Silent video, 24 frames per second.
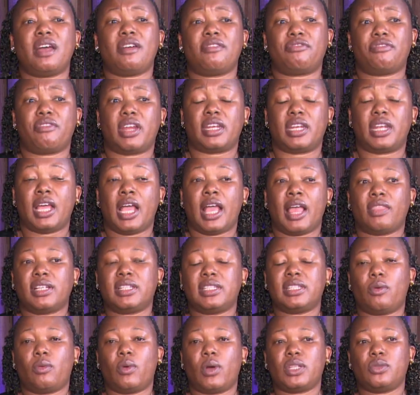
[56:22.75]
Don't be afraid.
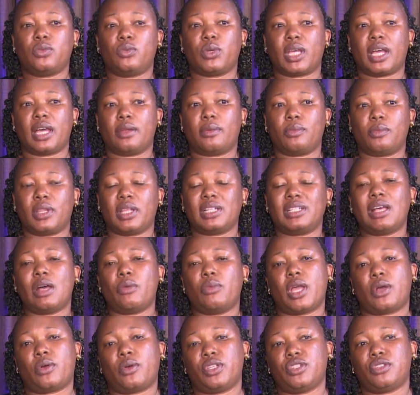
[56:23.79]
That's how what we can. That's
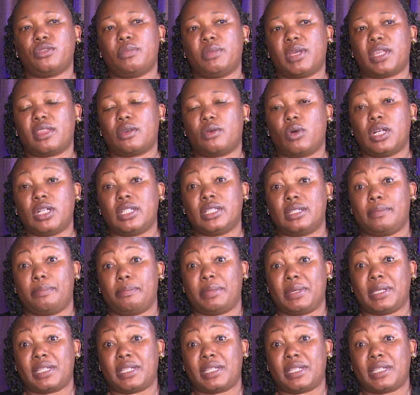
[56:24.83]
how we are going to make the world a